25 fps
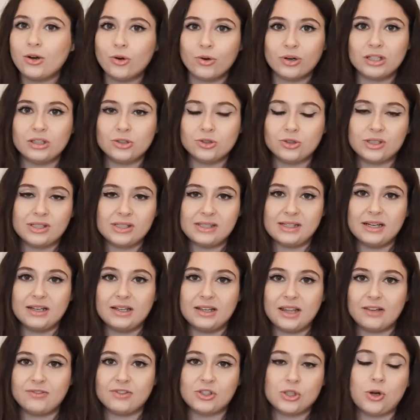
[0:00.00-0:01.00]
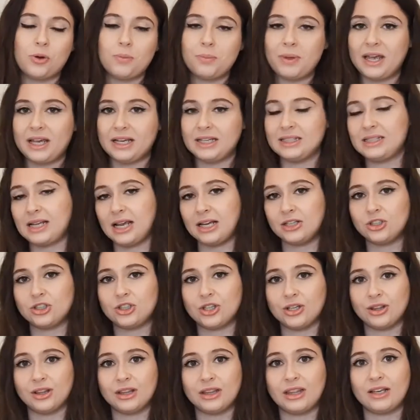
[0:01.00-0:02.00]
not interested, they've stopped paying
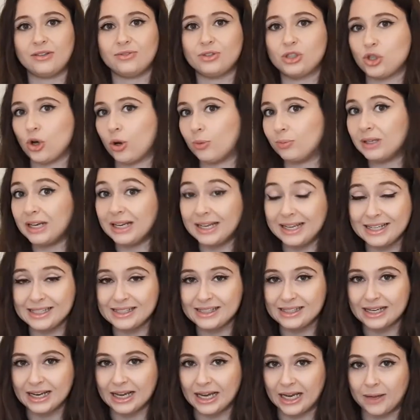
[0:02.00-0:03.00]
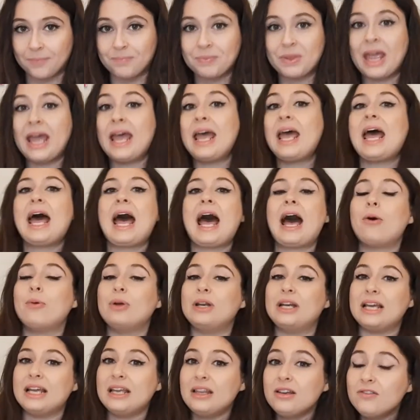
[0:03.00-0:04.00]
attention, they've stopped listening. How
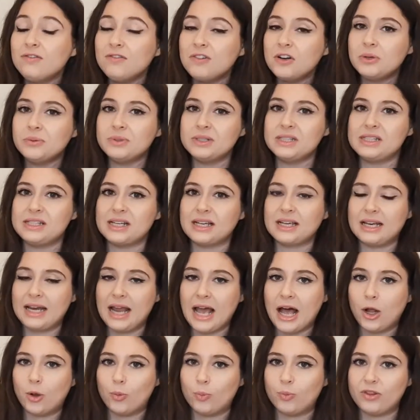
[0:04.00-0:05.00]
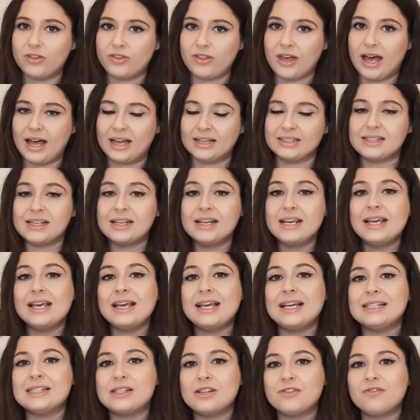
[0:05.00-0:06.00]
an influencer can help with that
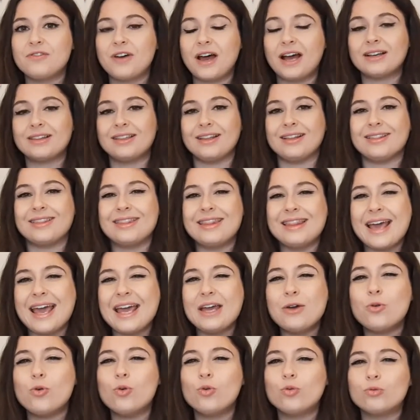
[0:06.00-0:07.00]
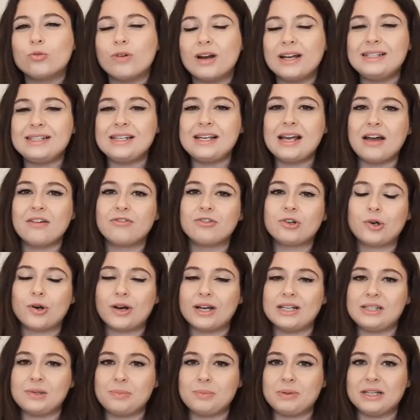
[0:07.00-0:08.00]
is the fact that they already have
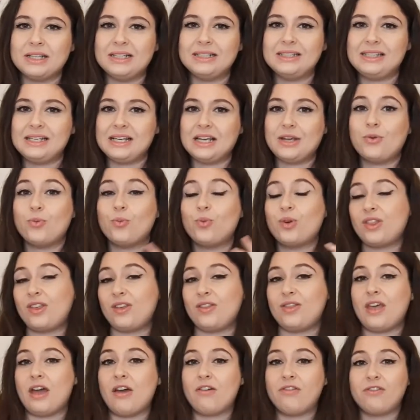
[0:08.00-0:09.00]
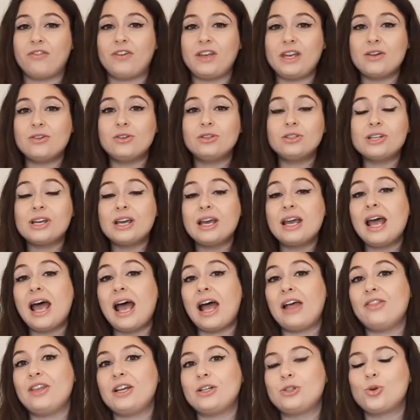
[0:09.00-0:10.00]
credibility within their field
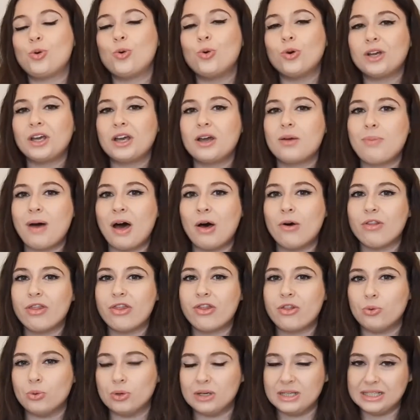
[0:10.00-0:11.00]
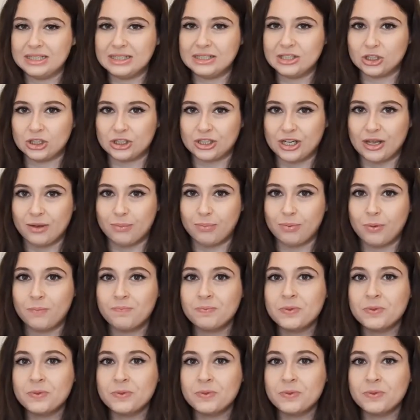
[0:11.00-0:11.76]
and they're talking about thought leadership.